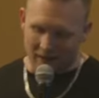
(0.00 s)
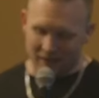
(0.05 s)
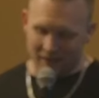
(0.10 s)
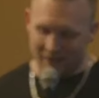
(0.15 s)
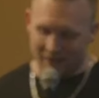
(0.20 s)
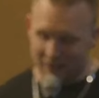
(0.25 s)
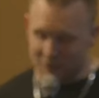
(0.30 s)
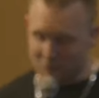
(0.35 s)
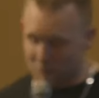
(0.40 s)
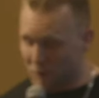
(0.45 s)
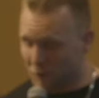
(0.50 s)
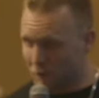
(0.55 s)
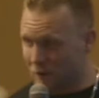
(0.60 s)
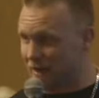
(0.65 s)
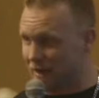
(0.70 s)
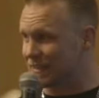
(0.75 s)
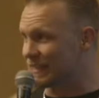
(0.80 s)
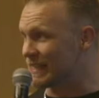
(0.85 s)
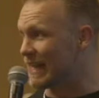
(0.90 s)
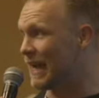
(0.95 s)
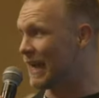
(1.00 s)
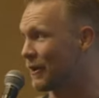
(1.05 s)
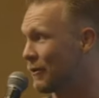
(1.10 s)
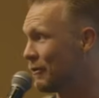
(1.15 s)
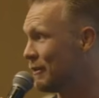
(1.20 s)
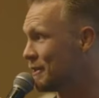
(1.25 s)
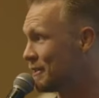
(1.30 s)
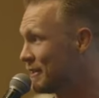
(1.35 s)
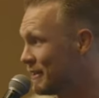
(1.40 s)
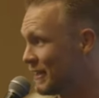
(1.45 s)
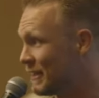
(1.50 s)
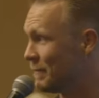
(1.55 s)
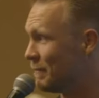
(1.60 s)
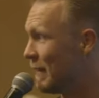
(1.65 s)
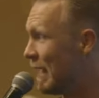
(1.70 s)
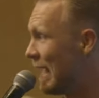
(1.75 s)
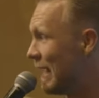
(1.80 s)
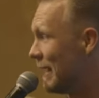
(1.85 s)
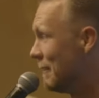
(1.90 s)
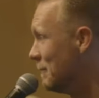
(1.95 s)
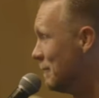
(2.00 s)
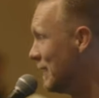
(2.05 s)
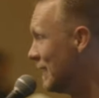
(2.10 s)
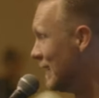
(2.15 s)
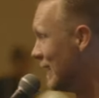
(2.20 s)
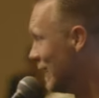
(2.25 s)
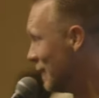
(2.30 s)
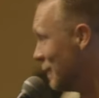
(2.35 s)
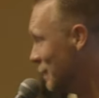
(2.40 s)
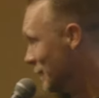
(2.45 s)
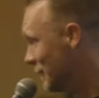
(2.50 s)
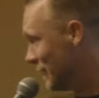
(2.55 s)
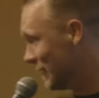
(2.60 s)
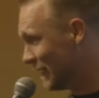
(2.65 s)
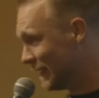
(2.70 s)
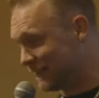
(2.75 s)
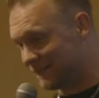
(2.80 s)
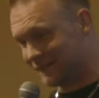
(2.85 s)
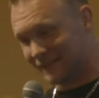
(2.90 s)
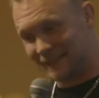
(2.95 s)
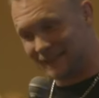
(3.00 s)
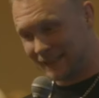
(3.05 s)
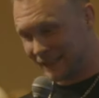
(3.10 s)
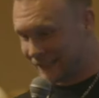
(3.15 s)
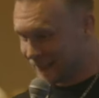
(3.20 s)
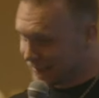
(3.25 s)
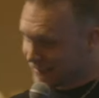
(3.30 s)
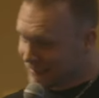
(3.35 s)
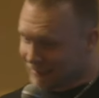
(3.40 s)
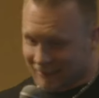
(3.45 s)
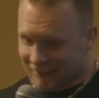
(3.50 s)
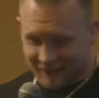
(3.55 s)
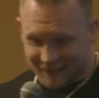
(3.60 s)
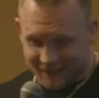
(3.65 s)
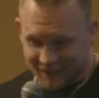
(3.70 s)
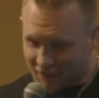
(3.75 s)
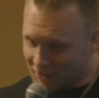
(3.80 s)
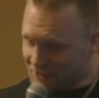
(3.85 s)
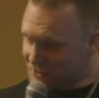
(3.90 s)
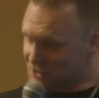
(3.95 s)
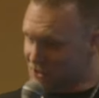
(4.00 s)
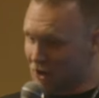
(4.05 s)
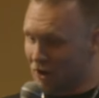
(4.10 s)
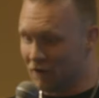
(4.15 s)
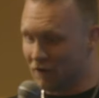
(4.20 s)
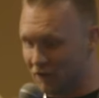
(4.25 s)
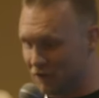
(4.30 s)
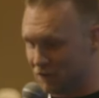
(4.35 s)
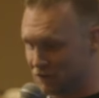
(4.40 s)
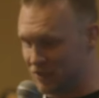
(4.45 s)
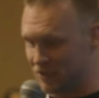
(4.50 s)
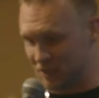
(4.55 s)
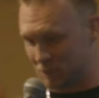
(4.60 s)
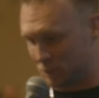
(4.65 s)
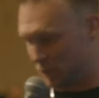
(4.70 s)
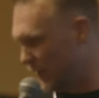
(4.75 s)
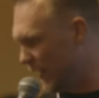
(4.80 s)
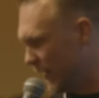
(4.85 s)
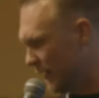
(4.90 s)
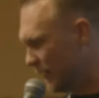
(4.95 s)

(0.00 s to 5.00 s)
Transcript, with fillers: Ah, that's my right side Christians. They mad at me now, boy. The conservatives just be